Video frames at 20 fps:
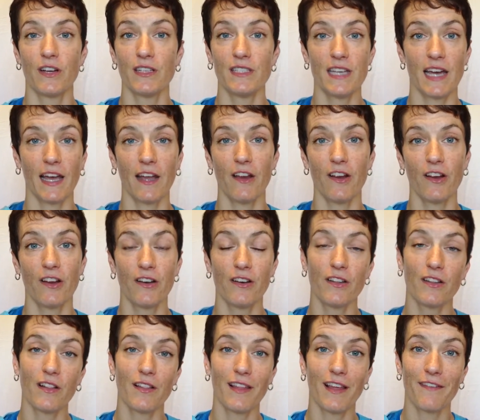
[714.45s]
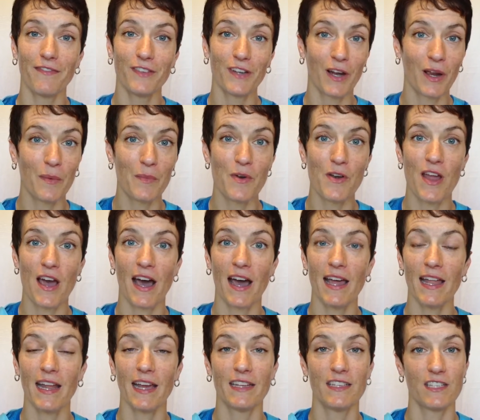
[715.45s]
tired left arm or
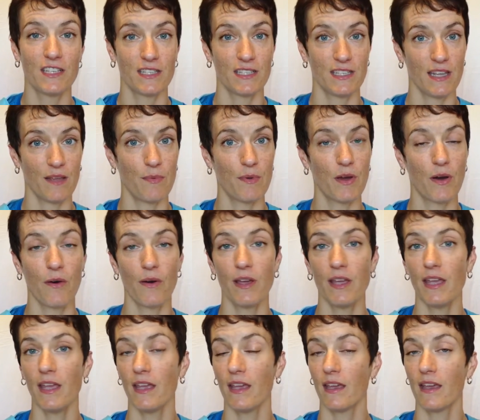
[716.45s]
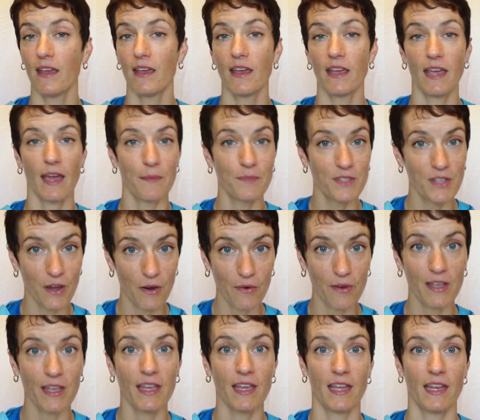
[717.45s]
not, I just kept
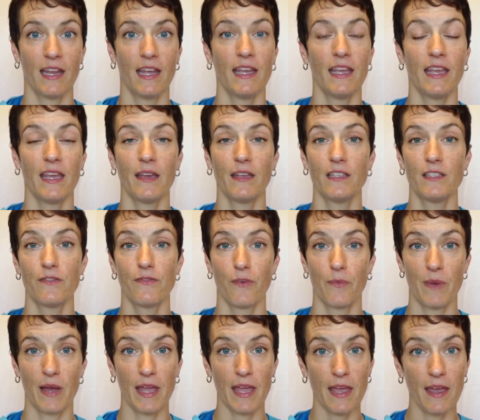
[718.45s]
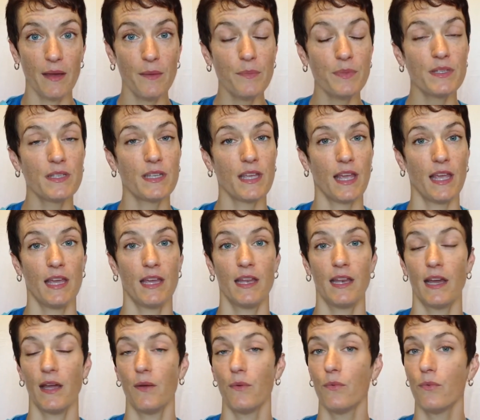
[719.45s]
going, and I kicked from my hips, and I